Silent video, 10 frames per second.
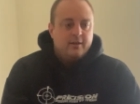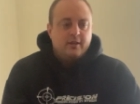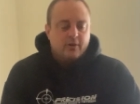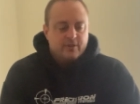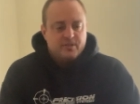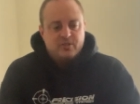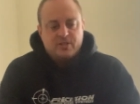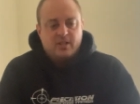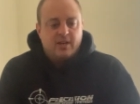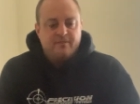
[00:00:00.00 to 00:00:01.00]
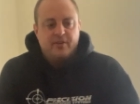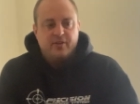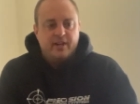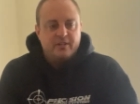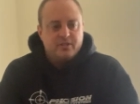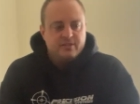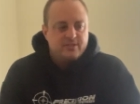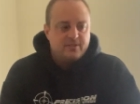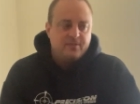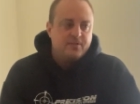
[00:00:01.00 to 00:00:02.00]
you know, there's just a lot of
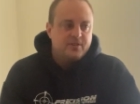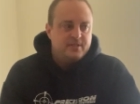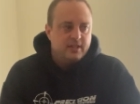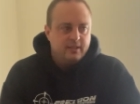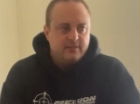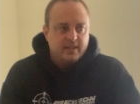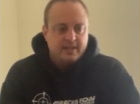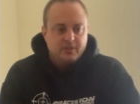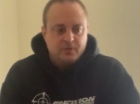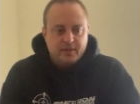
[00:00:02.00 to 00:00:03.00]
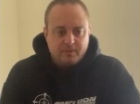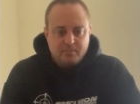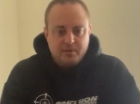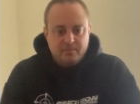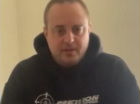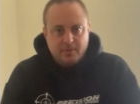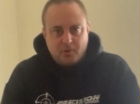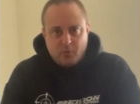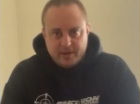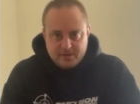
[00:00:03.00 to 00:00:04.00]
variations for the deadlift that I don't think beat me up
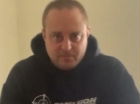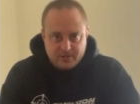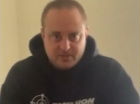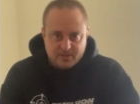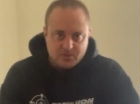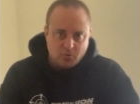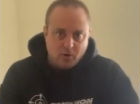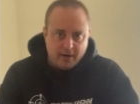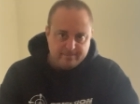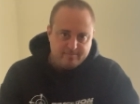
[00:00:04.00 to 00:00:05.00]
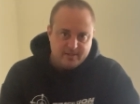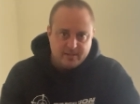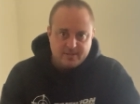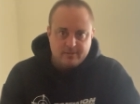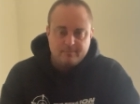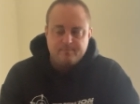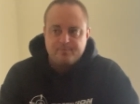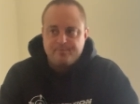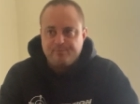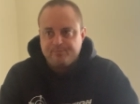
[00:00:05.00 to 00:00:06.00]
quite as much as the squat does.
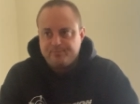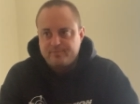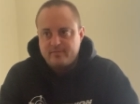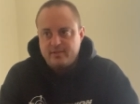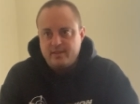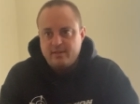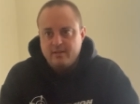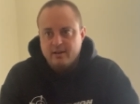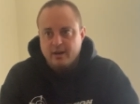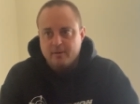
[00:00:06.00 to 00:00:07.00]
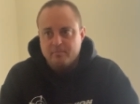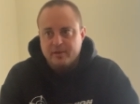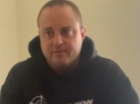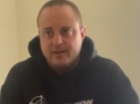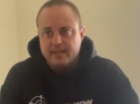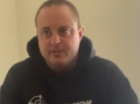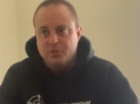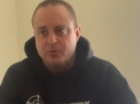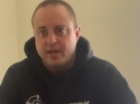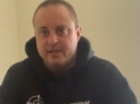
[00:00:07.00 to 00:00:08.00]
But if I
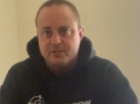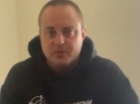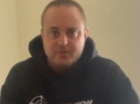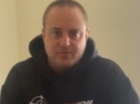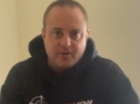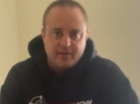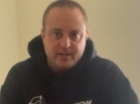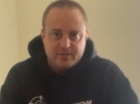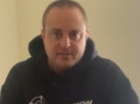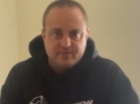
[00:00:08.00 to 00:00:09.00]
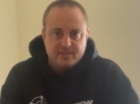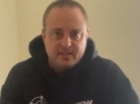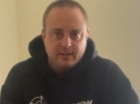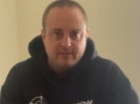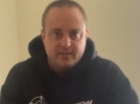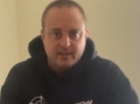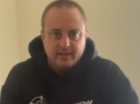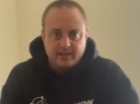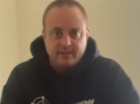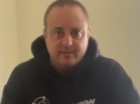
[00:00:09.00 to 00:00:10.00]
do get into those variations of the deadlift that I
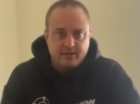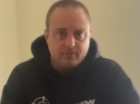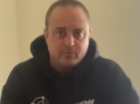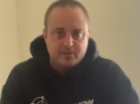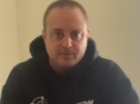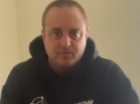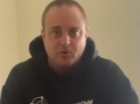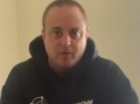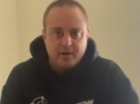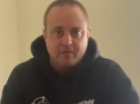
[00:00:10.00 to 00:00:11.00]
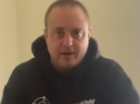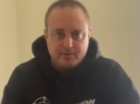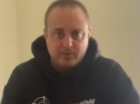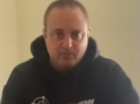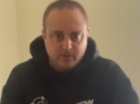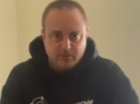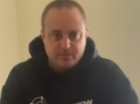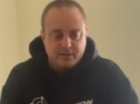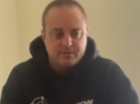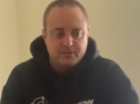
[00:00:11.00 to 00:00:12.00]
can throw some greater absolute
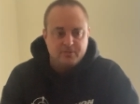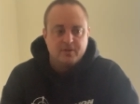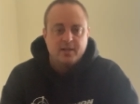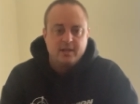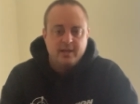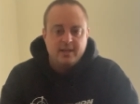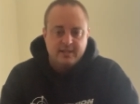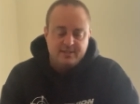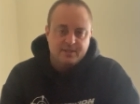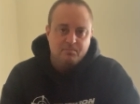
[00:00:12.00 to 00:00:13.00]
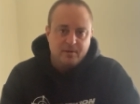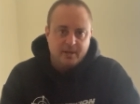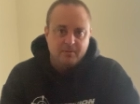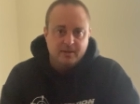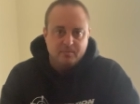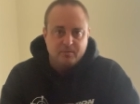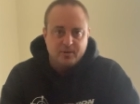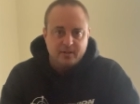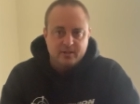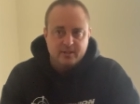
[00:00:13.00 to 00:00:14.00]
loads onto, it does bang me up
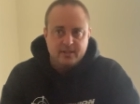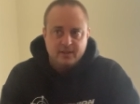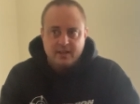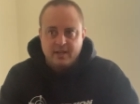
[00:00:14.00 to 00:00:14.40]
pretty good.